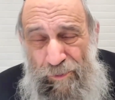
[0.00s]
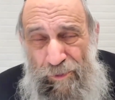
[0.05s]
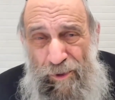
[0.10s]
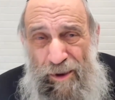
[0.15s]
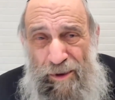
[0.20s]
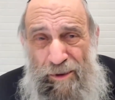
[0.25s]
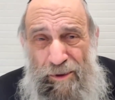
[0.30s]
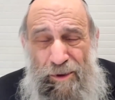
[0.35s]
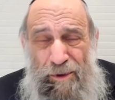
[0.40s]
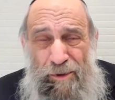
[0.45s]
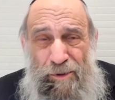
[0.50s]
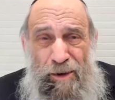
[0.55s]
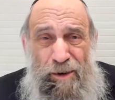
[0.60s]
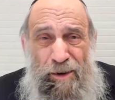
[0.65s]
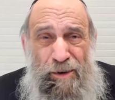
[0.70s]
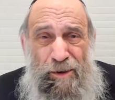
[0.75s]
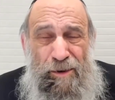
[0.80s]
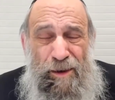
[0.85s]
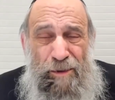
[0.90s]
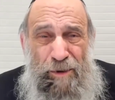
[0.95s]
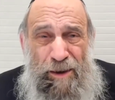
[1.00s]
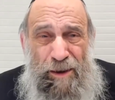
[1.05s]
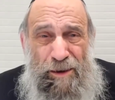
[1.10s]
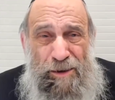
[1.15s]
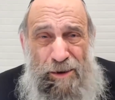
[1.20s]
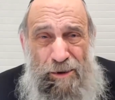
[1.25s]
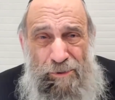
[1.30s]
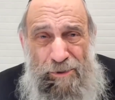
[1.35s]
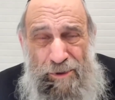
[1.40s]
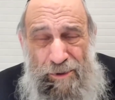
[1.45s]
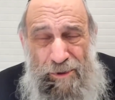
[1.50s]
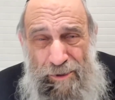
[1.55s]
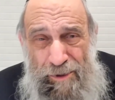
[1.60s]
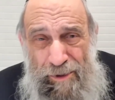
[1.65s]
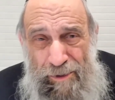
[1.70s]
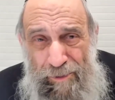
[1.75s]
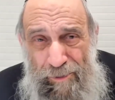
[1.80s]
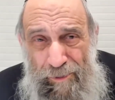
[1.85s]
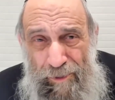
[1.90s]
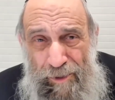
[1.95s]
friendly bacteria